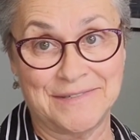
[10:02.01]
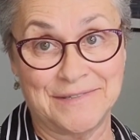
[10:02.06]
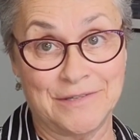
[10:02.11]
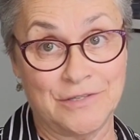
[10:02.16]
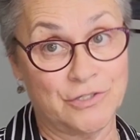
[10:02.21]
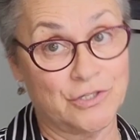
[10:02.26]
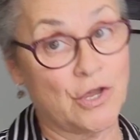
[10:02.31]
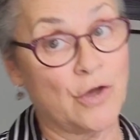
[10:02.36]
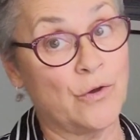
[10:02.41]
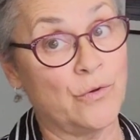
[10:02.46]

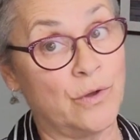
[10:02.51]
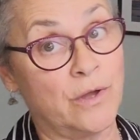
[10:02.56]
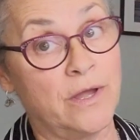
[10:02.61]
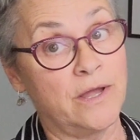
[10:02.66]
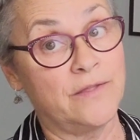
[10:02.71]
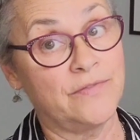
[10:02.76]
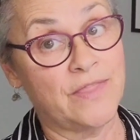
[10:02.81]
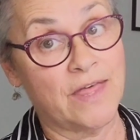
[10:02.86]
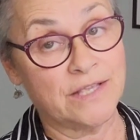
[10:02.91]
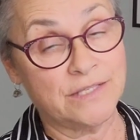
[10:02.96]
So
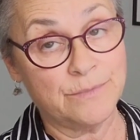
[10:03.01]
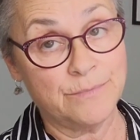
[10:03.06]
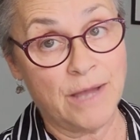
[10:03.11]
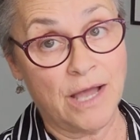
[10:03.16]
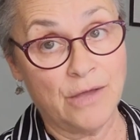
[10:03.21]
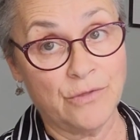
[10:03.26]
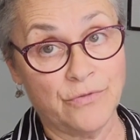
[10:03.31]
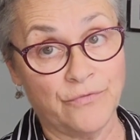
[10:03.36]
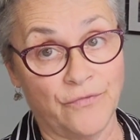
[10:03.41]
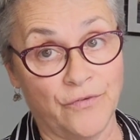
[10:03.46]
that's a
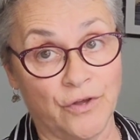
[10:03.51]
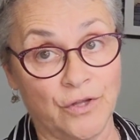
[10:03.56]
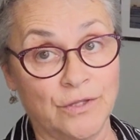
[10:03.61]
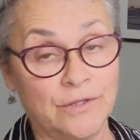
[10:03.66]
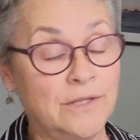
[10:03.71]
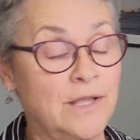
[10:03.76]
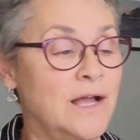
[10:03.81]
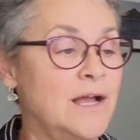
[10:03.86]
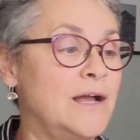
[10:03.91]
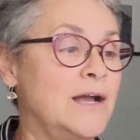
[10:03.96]

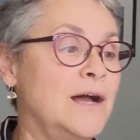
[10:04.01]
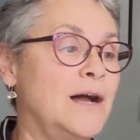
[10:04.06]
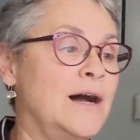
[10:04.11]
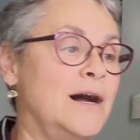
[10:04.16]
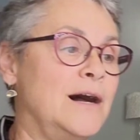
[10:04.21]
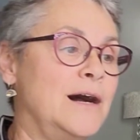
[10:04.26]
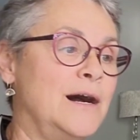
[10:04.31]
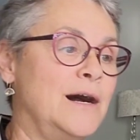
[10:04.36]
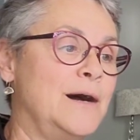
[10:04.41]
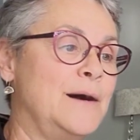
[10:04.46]
mouthful,
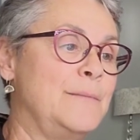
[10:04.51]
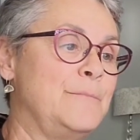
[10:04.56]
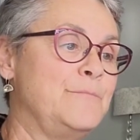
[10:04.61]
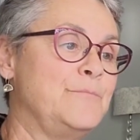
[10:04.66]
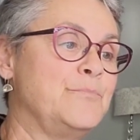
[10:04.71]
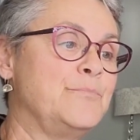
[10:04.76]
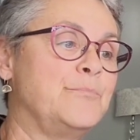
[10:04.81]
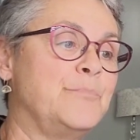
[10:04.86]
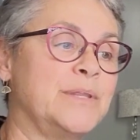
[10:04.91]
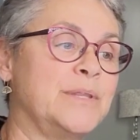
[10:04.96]

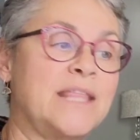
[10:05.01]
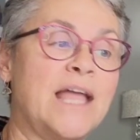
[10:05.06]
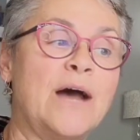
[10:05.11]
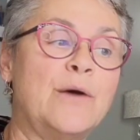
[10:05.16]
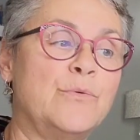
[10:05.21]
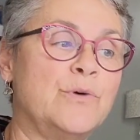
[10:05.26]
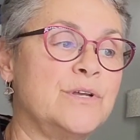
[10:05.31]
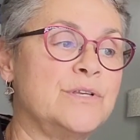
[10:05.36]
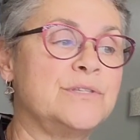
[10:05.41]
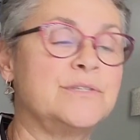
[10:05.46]
but
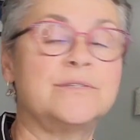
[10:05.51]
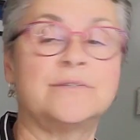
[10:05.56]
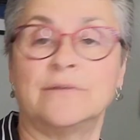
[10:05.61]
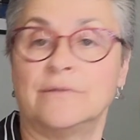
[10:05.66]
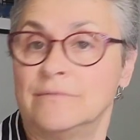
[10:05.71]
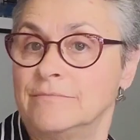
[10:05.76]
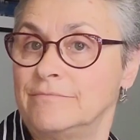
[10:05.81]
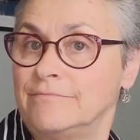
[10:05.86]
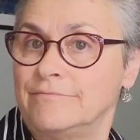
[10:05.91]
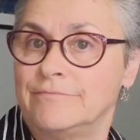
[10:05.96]
that was
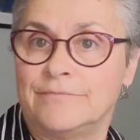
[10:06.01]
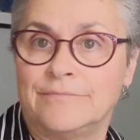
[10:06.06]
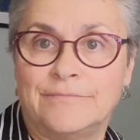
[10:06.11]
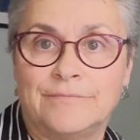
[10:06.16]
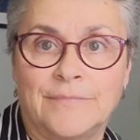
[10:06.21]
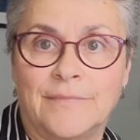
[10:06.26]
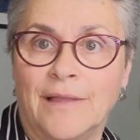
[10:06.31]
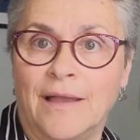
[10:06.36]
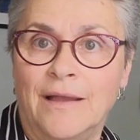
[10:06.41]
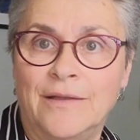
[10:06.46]

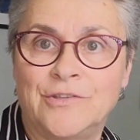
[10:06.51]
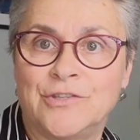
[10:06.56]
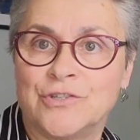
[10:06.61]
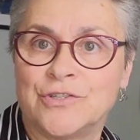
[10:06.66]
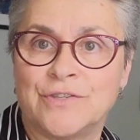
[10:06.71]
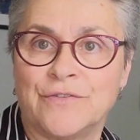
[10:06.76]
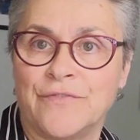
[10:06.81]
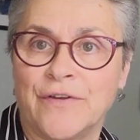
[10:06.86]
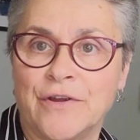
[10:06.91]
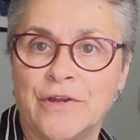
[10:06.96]

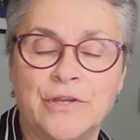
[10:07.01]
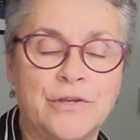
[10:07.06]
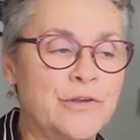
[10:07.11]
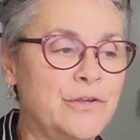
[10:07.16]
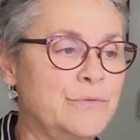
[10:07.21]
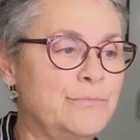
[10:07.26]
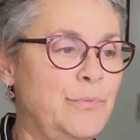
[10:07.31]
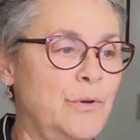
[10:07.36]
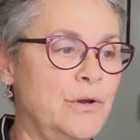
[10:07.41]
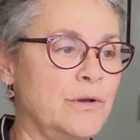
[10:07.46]
just a very
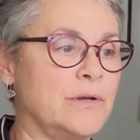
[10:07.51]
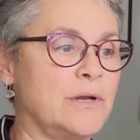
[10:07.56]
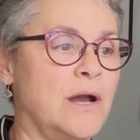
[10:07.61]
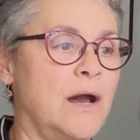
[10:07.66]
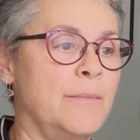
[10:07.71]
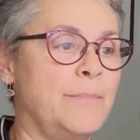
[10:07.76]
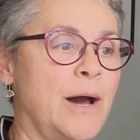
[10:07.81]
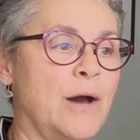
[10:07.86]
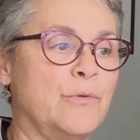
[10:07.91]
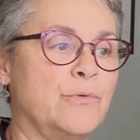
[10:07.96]
good book
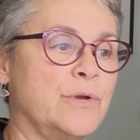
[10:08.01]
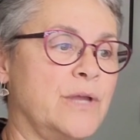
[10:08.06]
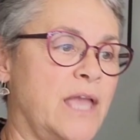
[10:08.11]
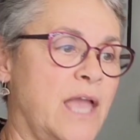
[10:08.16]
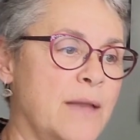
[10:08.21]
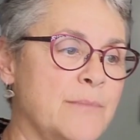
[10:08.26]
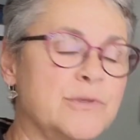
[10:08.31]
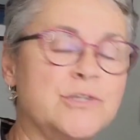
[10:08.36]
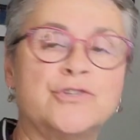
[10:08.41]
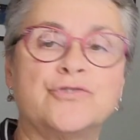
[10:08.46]
about
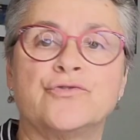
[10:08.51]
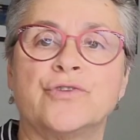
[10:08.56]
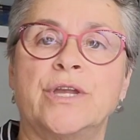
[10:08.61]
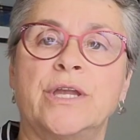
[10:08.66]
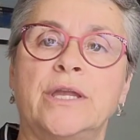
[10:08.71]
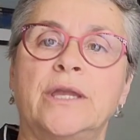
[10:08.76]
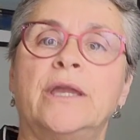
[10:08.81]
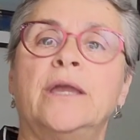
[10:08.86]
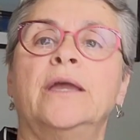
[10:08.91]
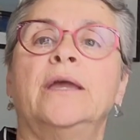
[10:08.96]

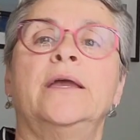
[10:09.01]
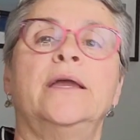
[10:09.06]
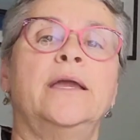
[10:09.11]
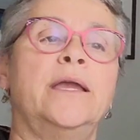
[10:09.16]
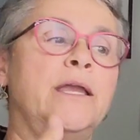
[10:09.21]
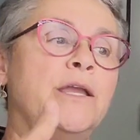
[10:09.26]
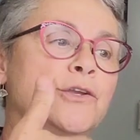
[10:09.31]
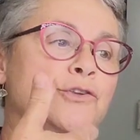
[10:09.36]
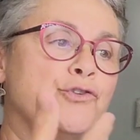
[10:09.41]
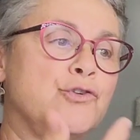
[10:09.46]
chemistry
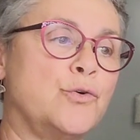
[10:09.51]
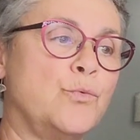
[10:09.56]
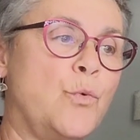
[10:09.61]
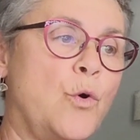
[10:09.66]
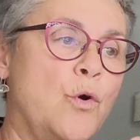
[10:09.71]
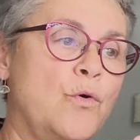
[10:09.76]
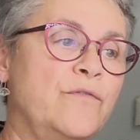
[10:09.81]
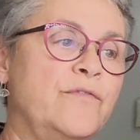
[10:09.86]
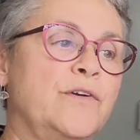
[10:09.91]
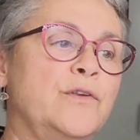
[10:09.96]

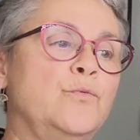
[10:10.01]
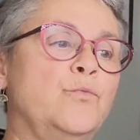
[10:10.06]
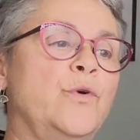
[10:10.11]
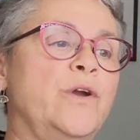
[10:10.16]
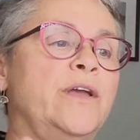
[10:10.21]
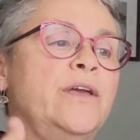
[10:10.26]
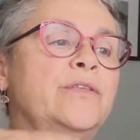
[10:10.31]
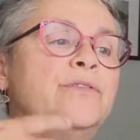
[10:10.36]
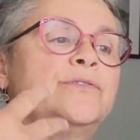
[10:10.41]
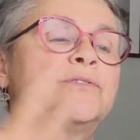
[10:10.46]
interwoven
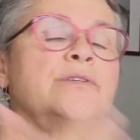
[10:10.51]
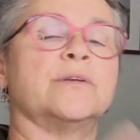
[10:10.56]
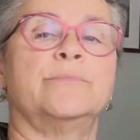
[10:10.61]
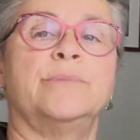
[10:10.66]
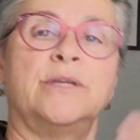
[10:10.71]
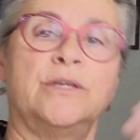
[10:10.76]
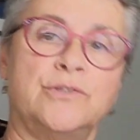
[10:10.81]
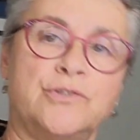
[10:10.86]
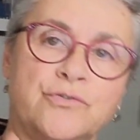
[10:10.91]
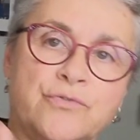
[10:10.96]
with some
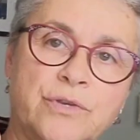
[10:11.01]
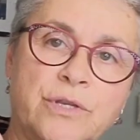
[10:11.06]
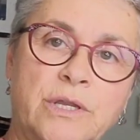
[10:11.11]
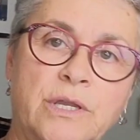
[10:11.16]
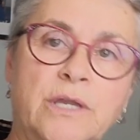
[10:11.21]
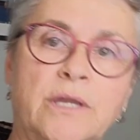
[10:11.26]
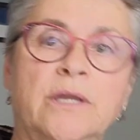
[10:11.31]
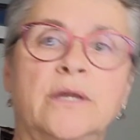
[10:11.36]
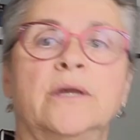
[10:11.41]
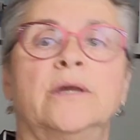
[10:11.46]

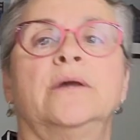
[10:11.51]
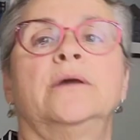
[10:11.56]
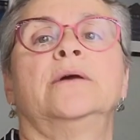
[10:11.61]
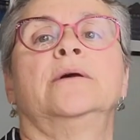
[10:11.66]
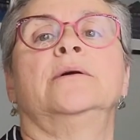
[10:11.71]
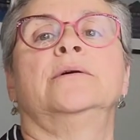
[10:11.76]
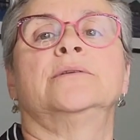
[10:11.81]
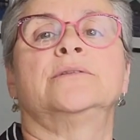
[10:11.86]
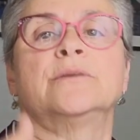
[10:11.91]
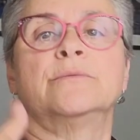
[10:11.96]
history,
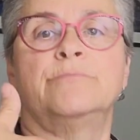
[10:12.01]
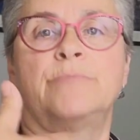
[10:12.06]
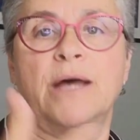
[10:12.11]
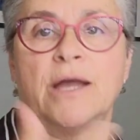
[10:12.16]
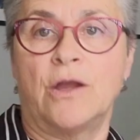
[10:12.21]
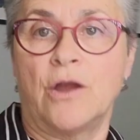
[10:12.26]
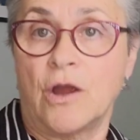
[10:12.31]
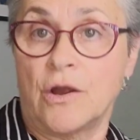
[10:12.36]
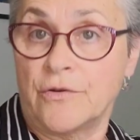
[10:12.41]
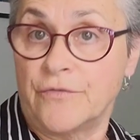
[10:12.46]
some
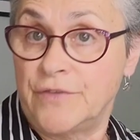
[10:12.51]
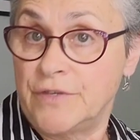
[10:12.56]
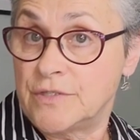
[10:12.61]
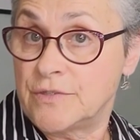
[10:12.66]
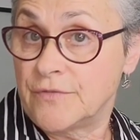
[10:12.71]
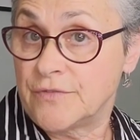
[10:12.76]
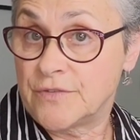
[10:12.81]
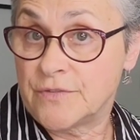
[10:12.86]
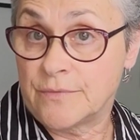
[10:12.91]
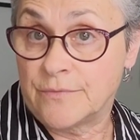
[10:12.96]
biographies
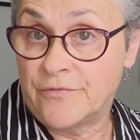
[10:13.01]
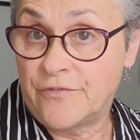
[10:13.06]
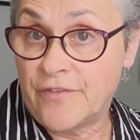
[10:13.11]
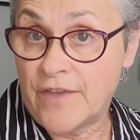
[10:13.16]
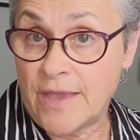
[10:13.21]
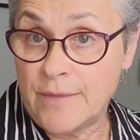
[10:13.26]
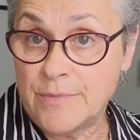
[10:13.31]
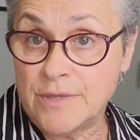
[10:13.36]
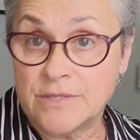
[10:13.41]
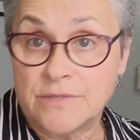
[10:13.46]
of some
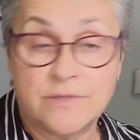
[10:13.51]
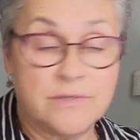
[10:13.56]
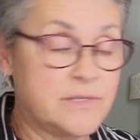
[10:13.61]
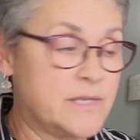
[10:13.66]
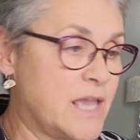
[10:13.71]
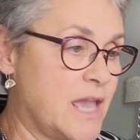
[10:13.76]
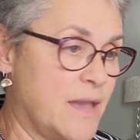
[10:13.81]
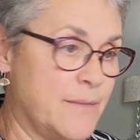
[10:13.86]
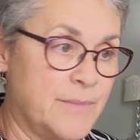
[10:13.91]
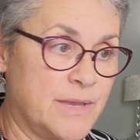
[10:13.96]
famous
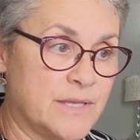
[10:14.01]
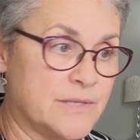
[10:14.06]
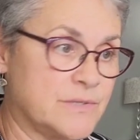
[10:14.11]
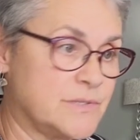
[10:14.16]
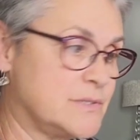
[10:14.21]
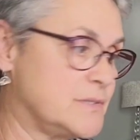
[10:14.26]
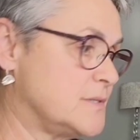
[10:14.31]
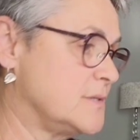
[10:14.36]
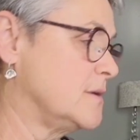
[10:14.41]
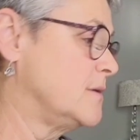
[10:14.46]

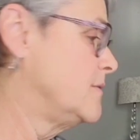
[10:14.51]
chemists,